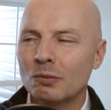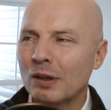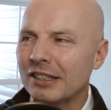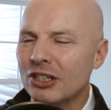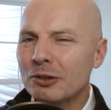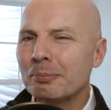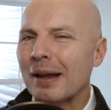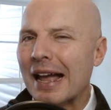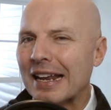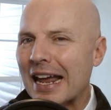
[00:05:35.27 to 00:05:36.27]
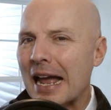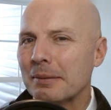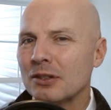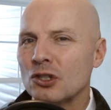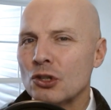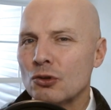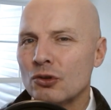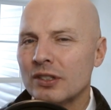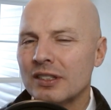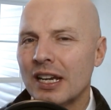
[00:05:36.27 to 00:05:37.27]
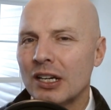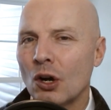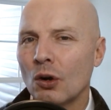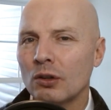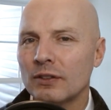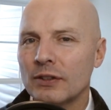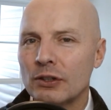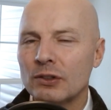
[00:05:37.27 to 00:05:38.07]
when do your bad habits usually take hold of you?